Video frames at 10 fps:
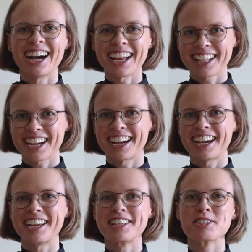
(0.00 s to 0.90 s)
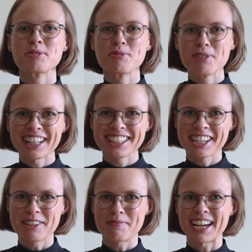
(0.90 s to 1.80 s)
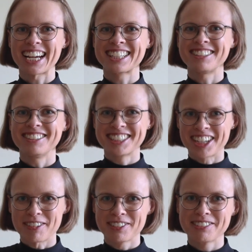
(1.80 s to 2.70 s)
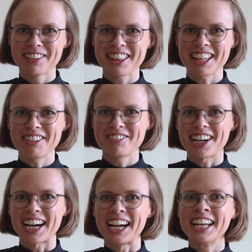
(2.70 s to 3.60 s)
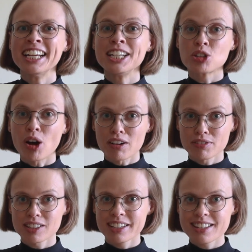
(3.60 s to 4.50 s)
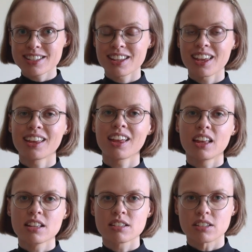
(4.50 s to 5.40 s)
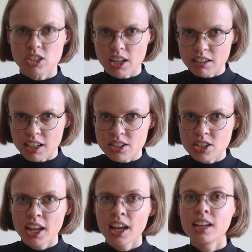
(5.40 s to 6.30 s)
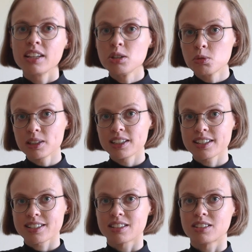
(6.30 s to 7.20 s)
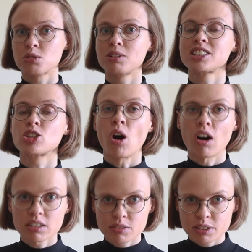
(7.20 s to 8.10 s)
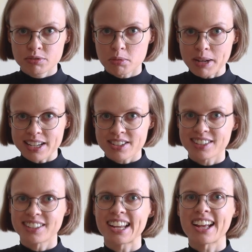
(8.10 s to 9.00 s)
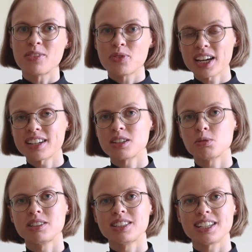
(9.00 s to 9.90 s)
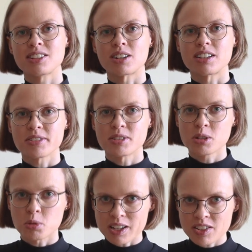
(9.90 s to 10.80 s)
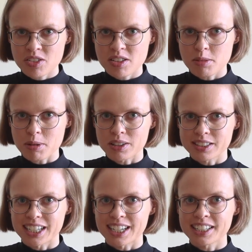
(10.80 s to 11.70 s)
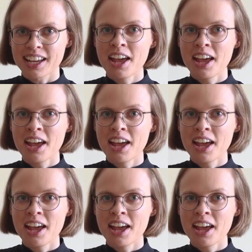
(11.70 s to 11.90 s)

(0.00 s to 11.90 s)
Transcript: Hi guys, welcome back to TOEFL with Juva. TOEFL listening is a challenge. You will listen to a ton of information and then you will need to answer questions about that.